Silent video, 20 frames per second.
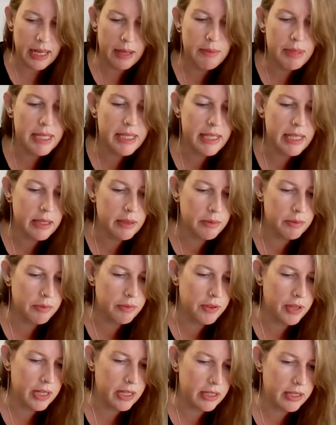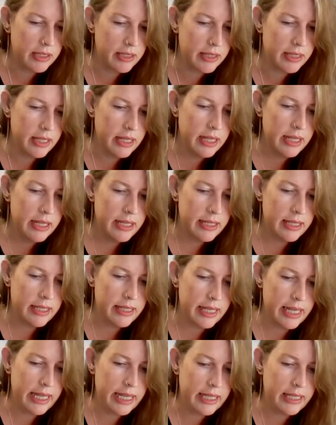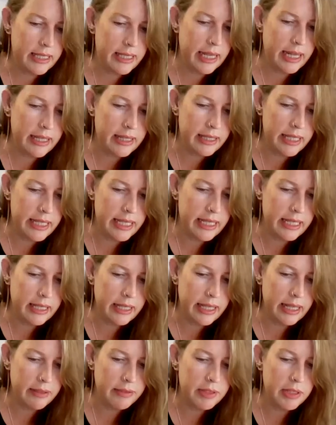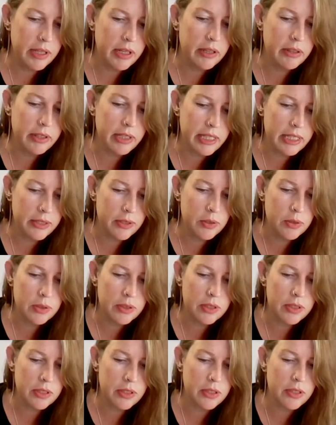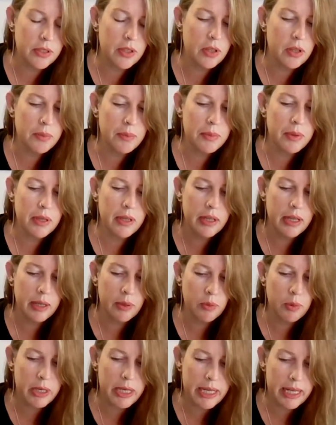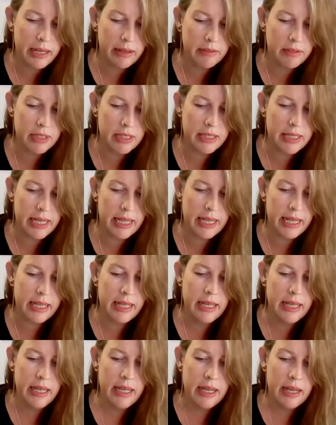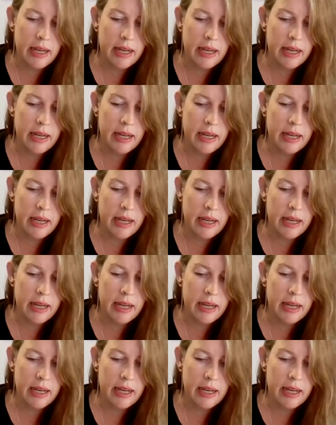Let me see them fast, says Ed. Kathleen, I have to hurry. Talk to Tom, and what do you have to say?